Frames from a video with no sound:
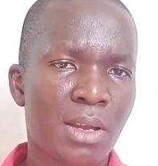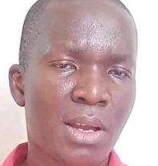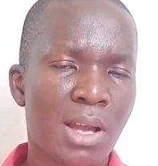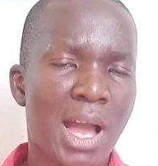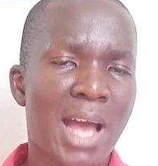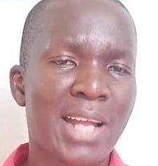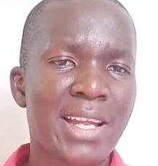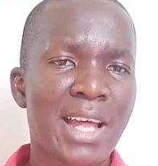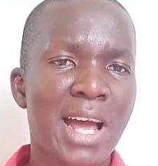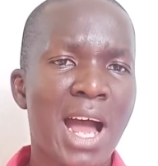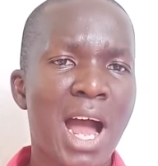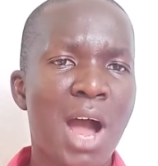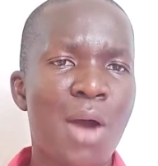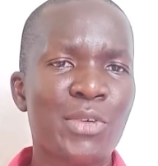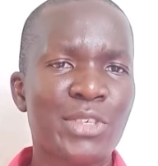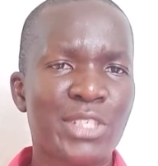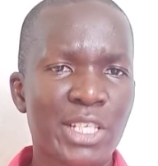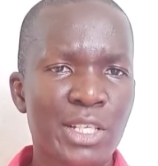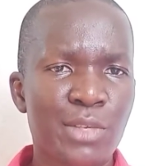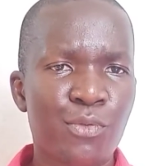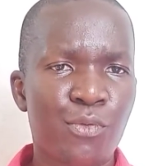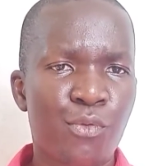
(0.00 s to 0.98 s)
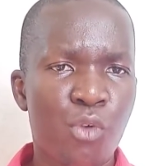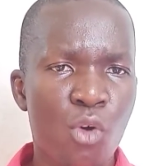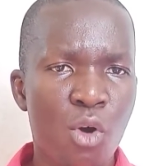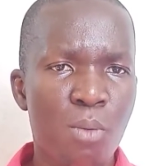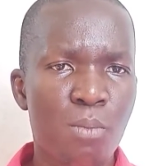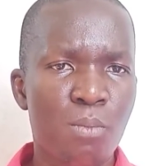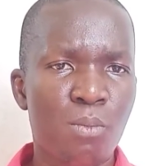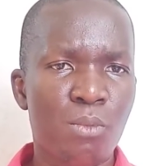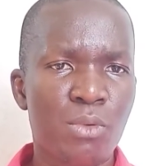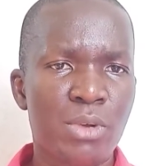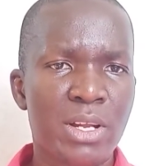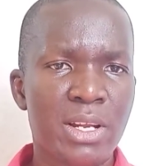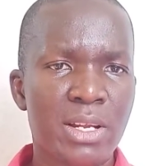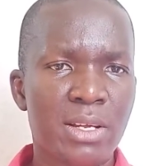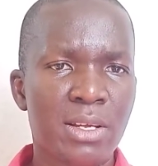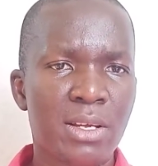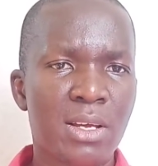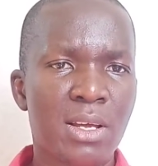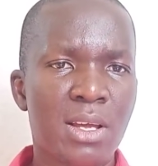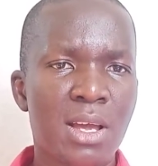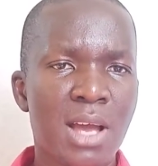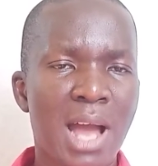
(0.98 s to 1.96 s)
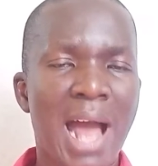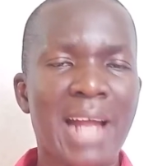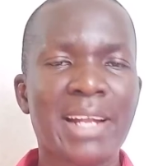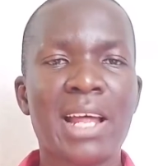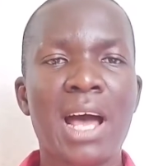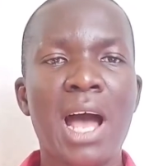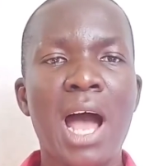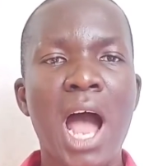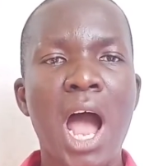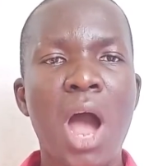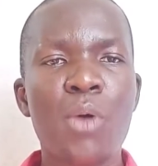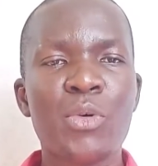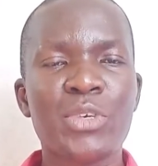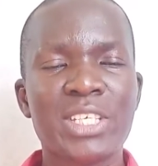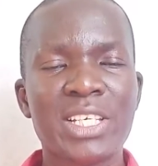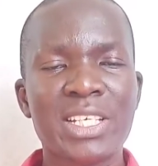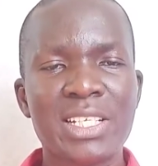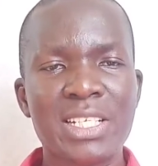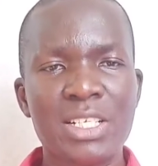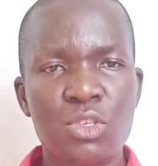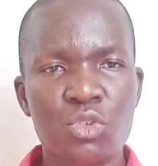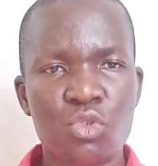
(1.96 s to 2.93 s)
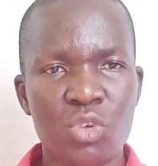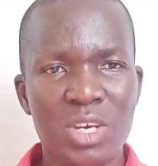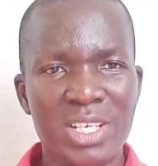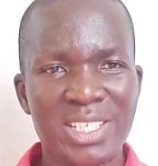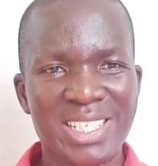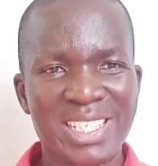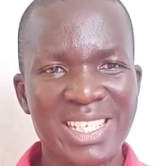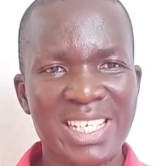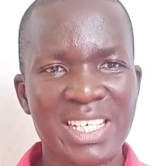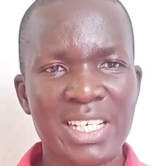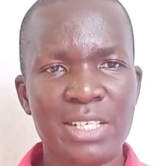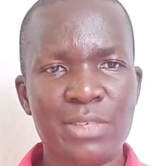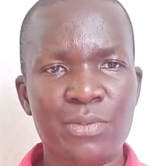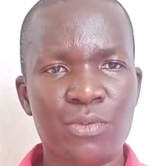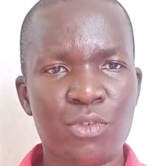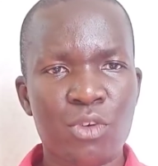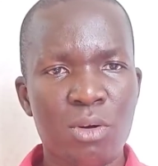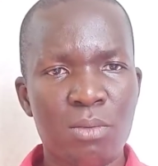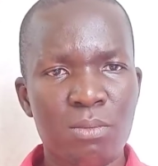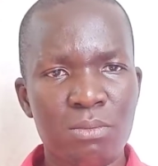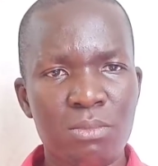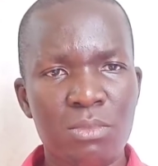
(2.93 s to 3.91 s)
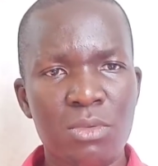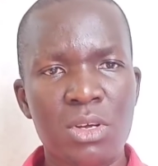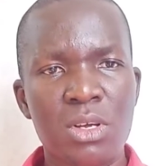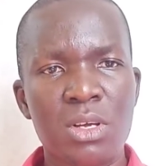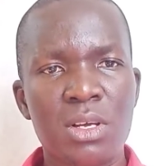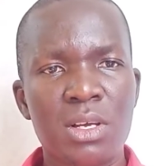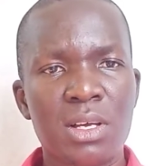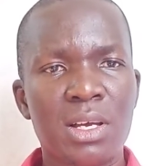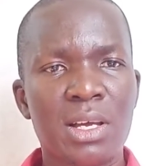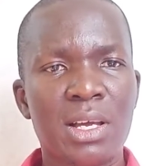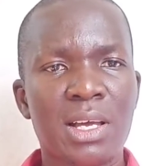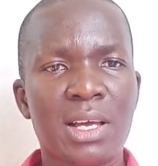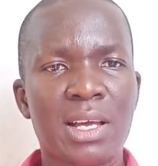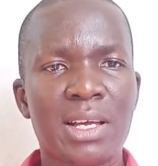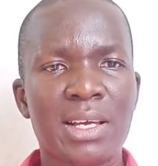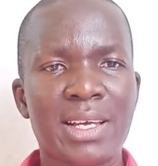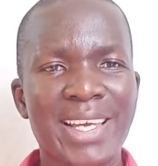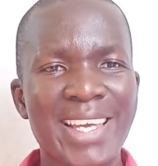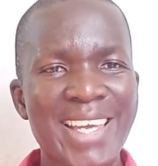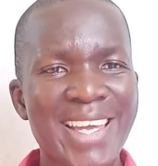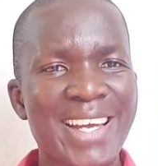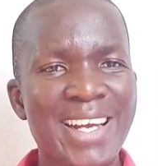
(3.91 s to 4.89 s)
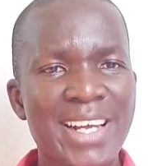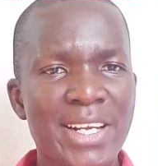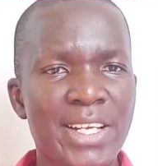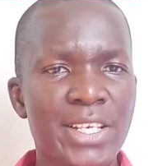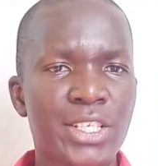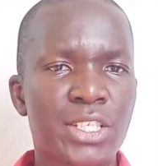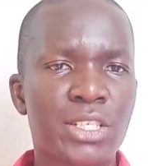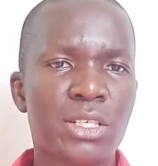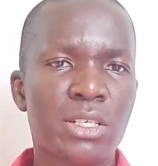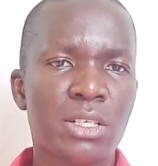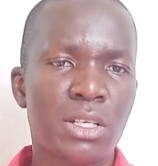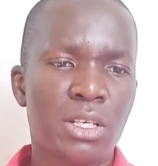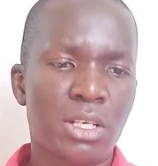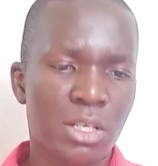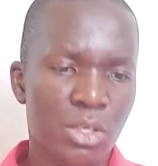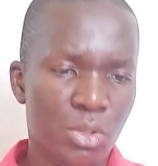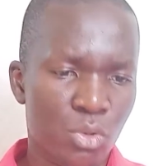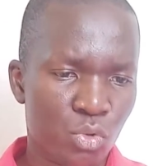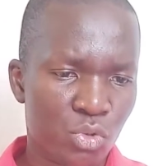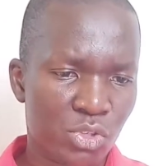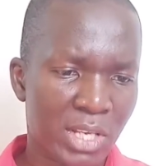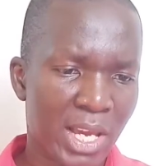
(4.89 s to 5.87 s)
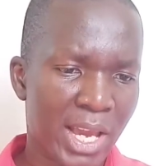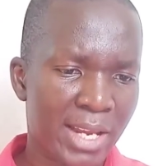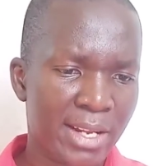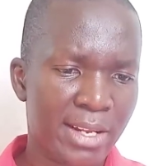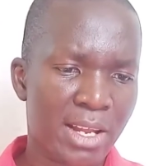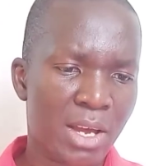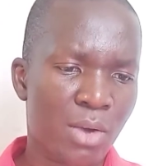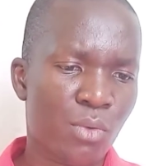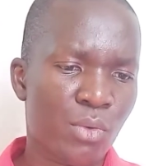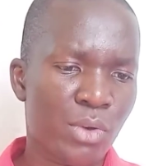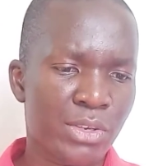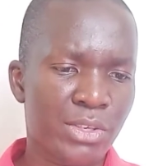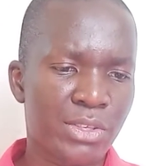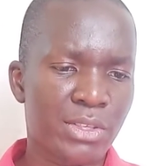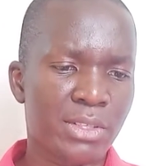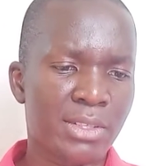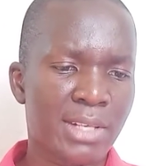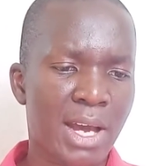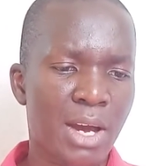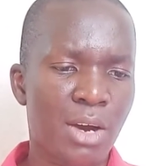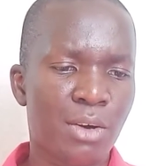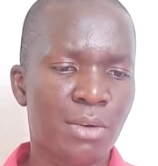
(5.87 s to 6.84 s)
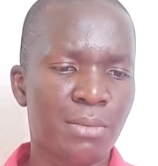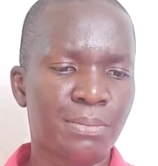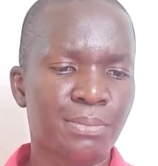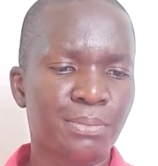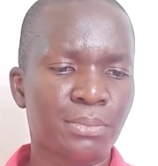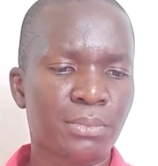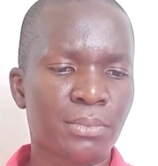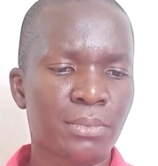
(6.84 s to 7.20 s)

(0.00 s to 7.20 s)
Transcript: and how is it formed and how is it translated from English to sign language? Now,